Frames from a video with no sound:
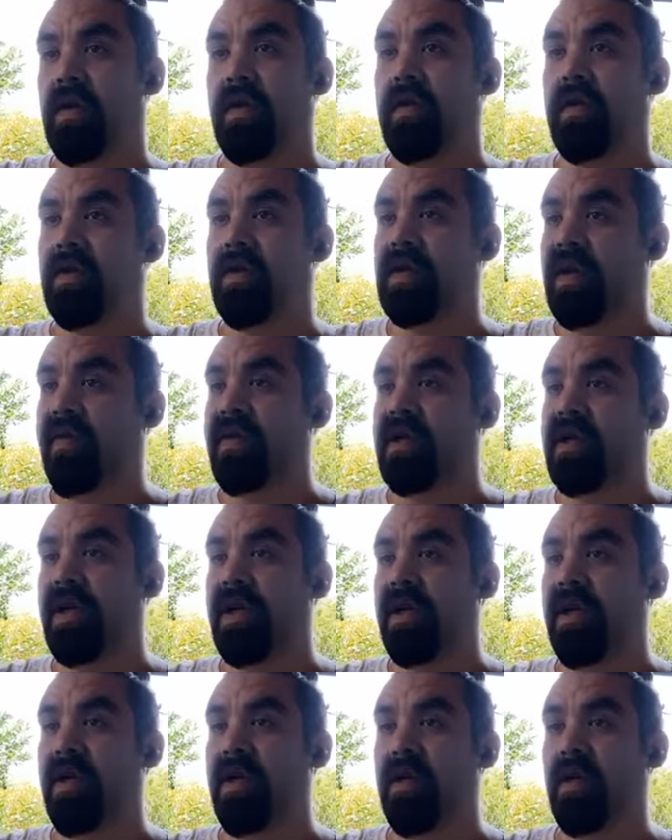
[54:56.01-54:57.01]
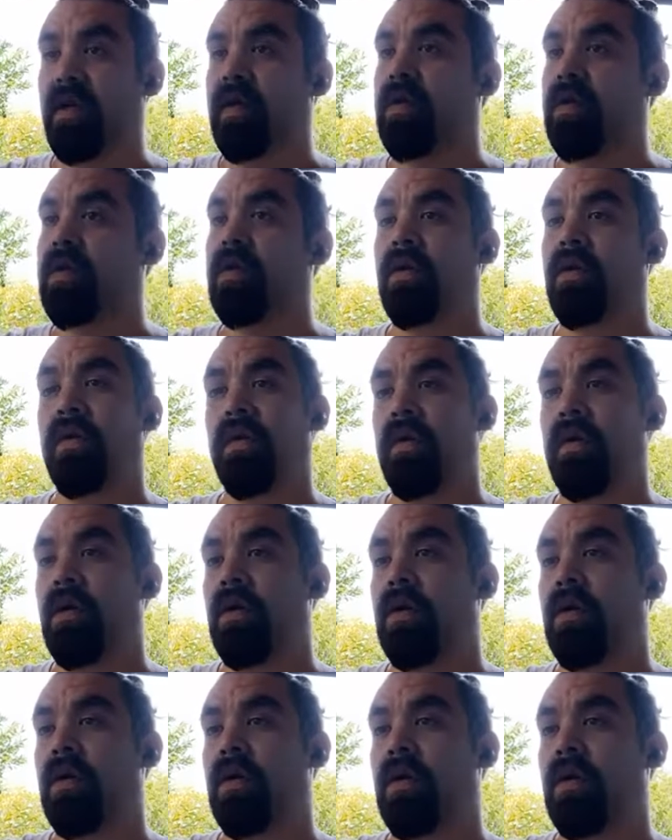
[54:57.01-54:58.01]
So 17-year-old.
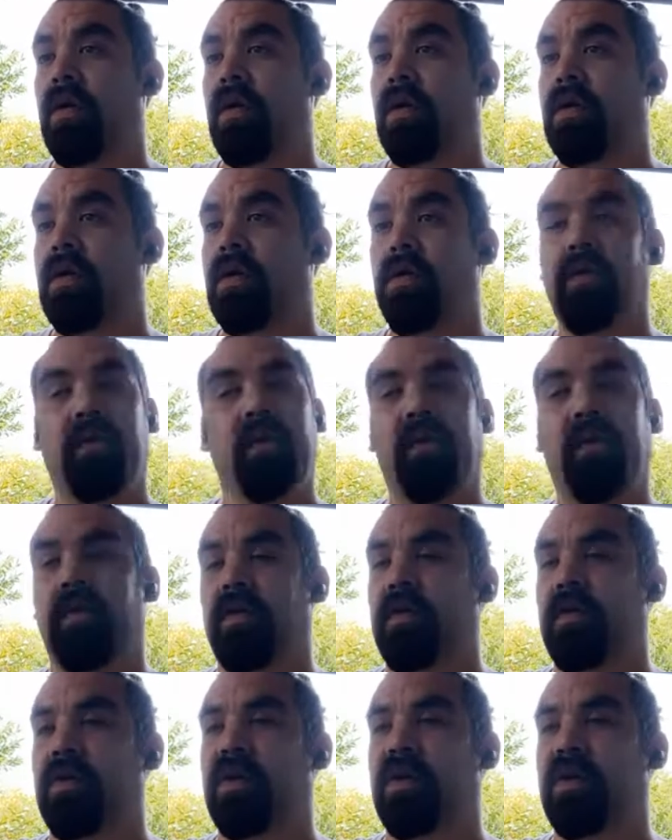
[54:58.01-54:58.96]
Dude,